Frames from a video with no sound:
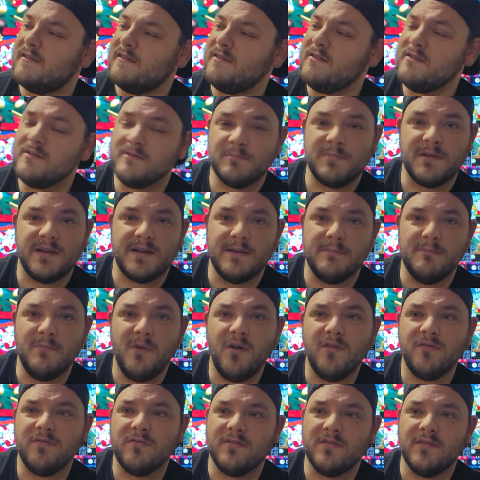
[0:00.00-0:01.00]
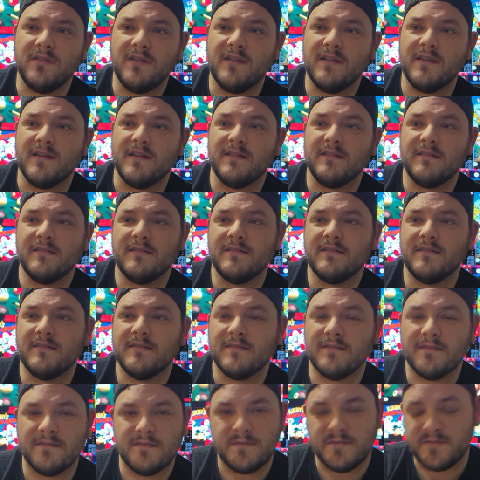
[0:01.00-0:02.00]
looks bloody modern, doesn't it?
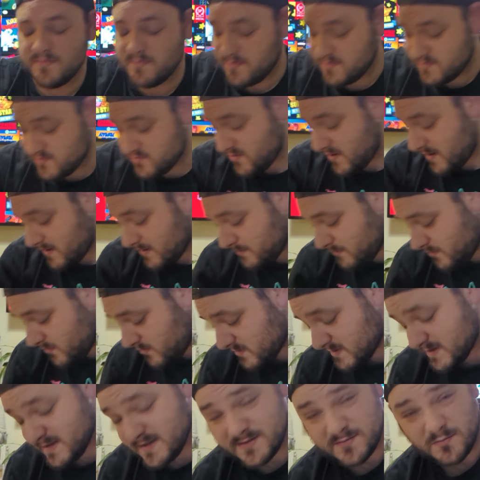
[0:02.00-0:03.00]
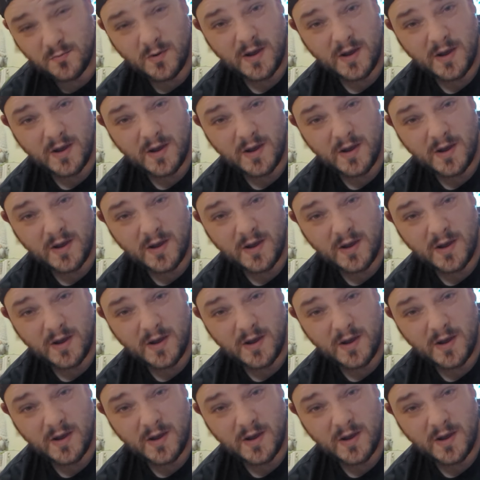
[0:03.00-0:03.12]
I suppose Dragon Ball Z is